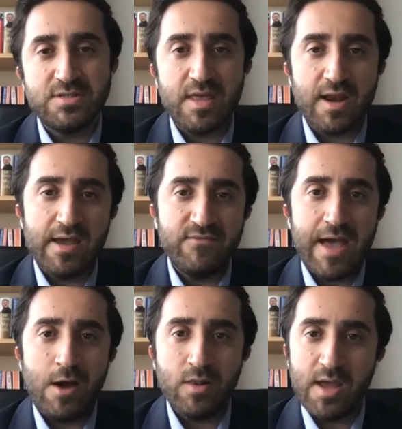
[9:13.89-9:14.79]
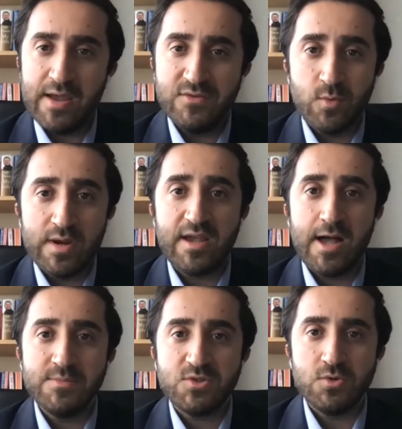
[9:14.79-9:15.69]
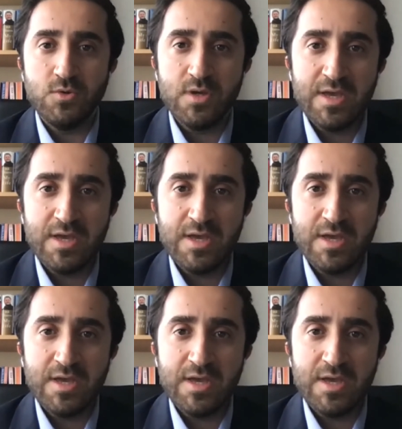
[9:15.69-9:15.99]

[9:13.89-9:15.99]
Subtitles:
that I've outlined when it comes to